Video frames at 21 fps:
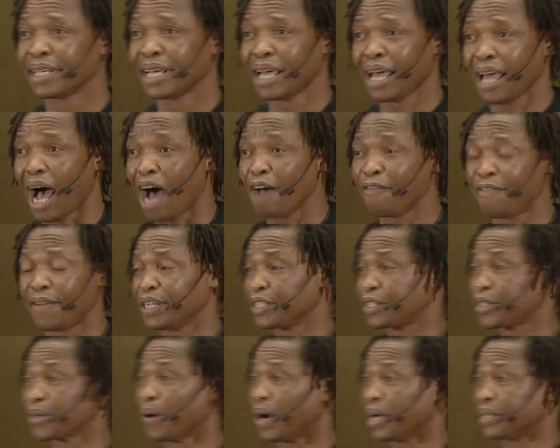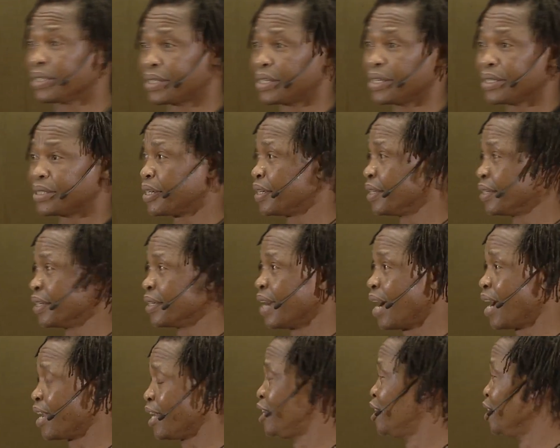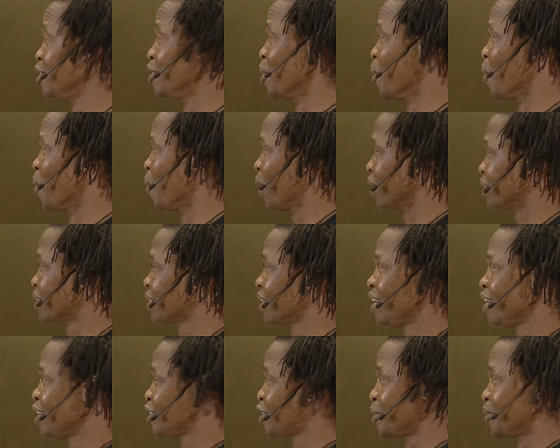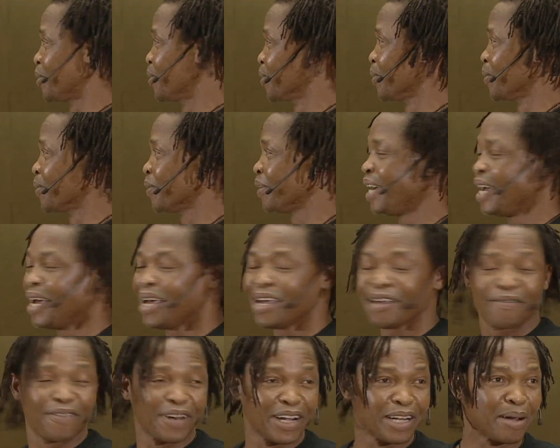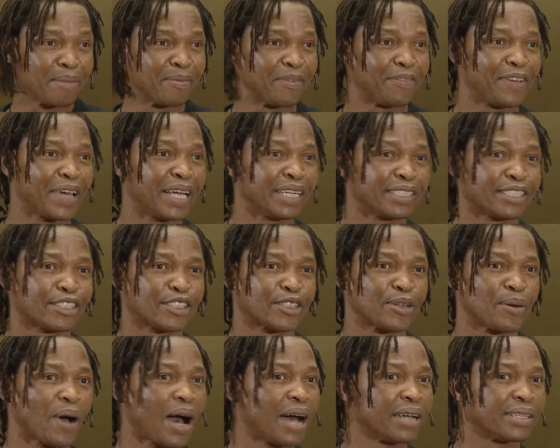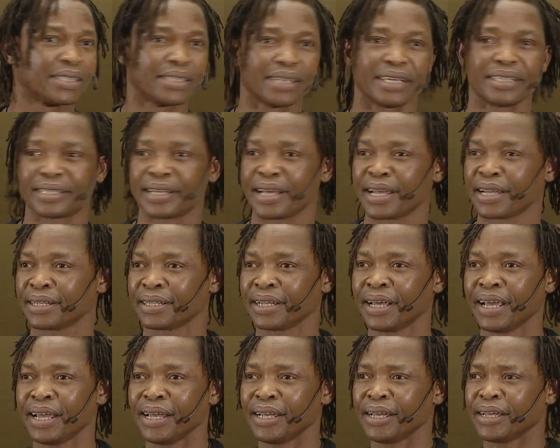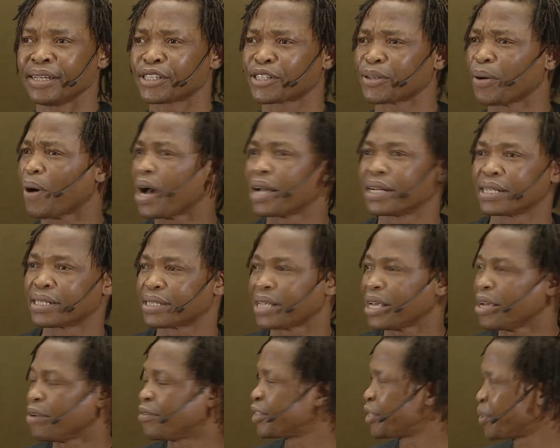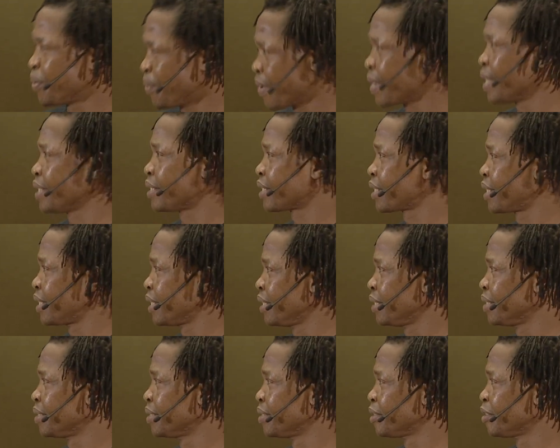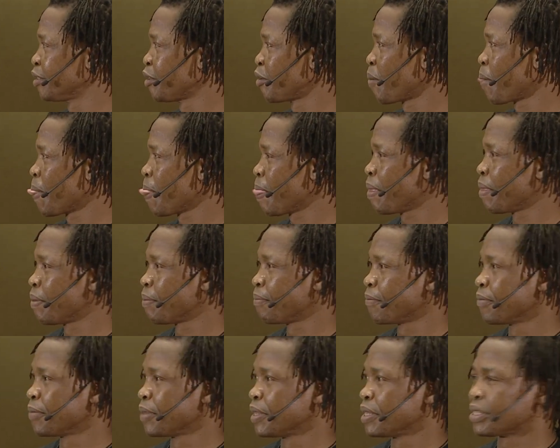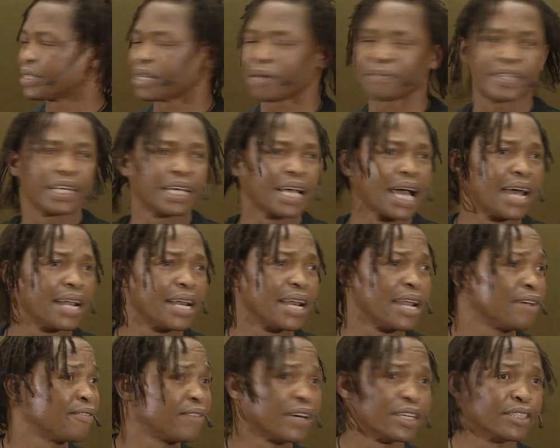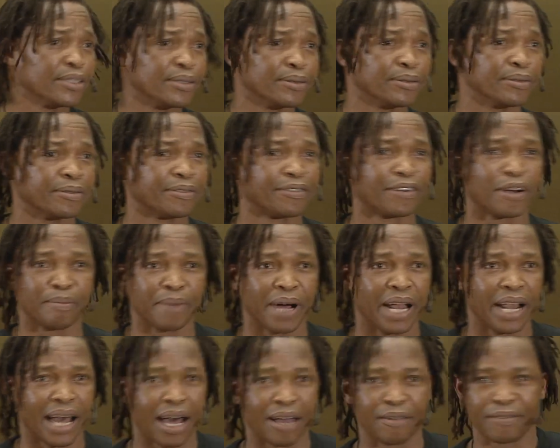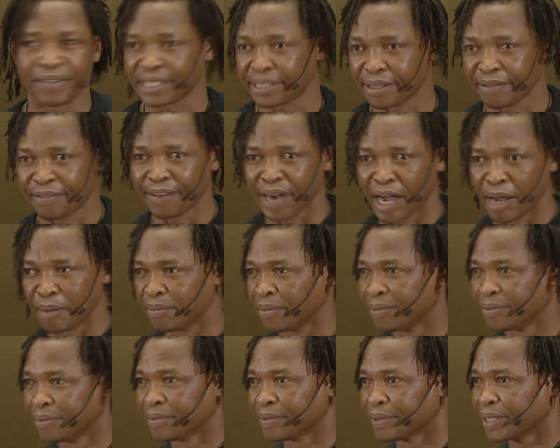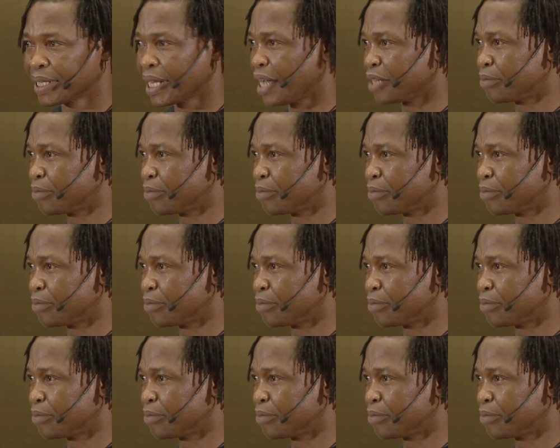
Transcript: I felt so uncertain. I didn't know what to do. Freedom felt so uncertain, so unsafe, too risky. Something I never knew from my life as a farm at